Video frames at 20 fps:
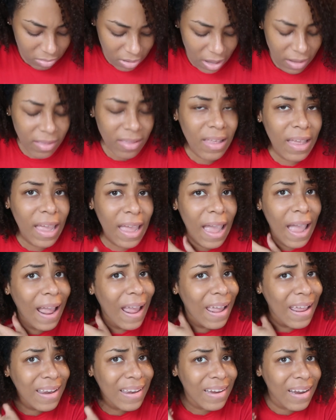I'd say
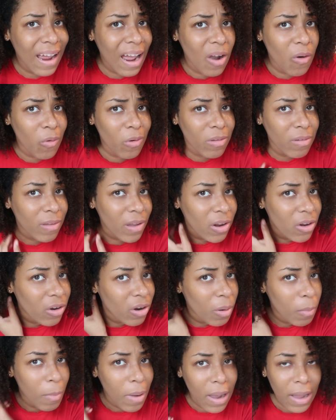eight hours later
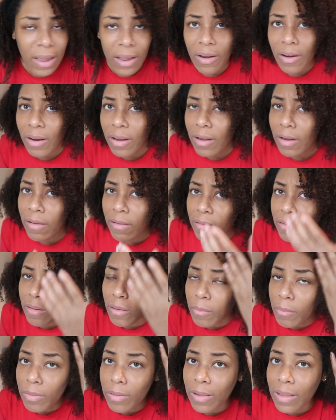and my hair is
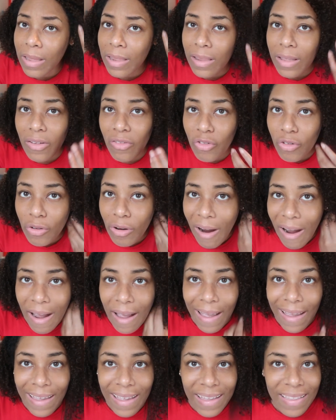completely
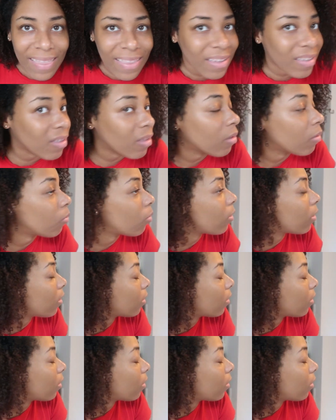dry and this is what